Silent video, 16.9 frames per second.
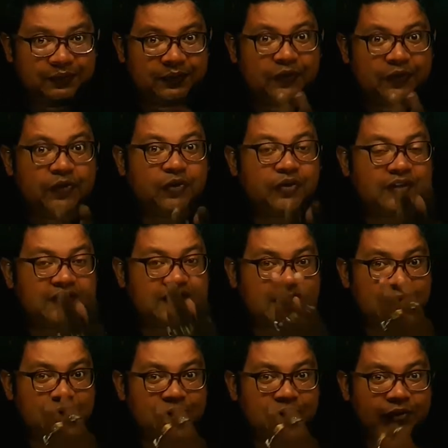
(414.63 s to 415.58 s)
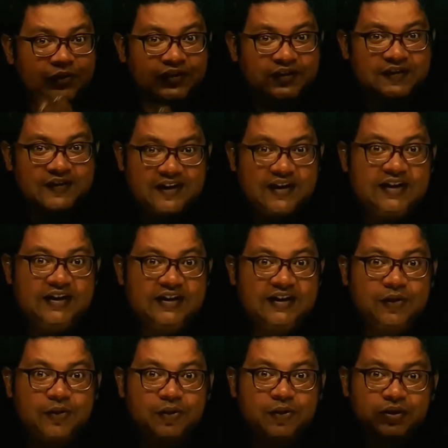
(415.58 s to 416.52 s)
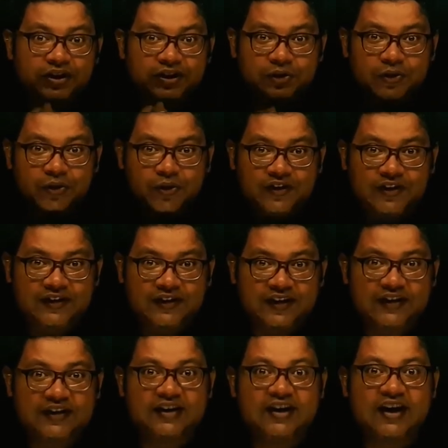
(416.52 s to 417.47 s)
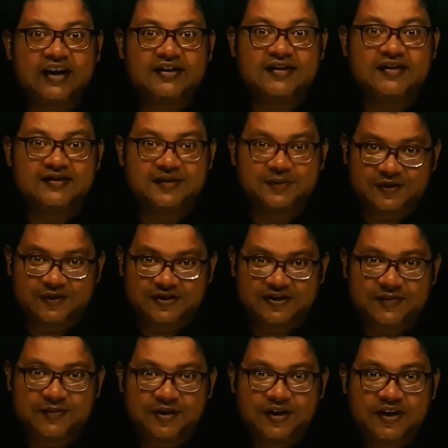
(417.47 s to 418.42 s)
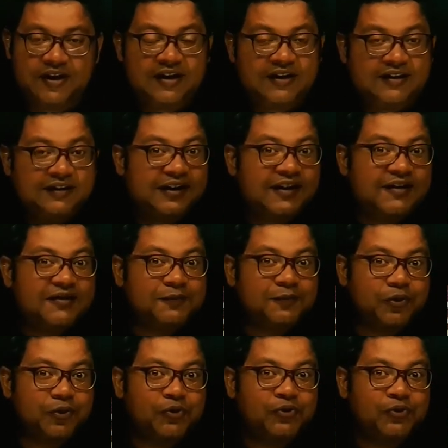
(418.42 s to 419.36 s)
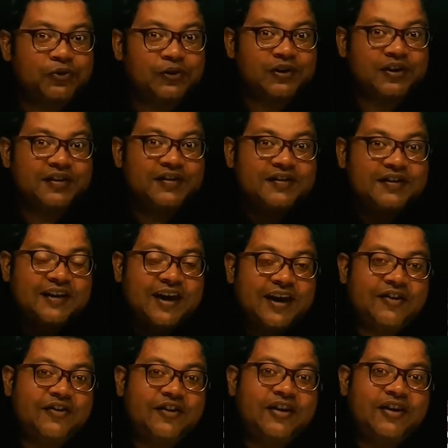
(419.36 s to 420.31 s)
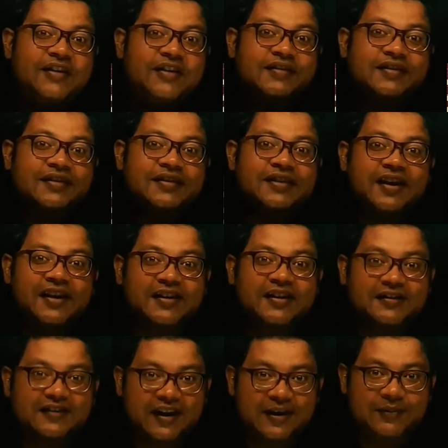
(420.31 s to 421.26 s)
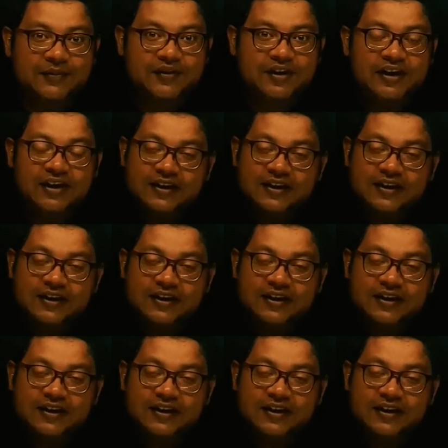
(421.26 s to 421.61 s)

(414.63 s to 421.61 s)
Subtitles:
So the cellulose is there in the wood, it goes inside the digestive system. These protozoans can release the enzymes.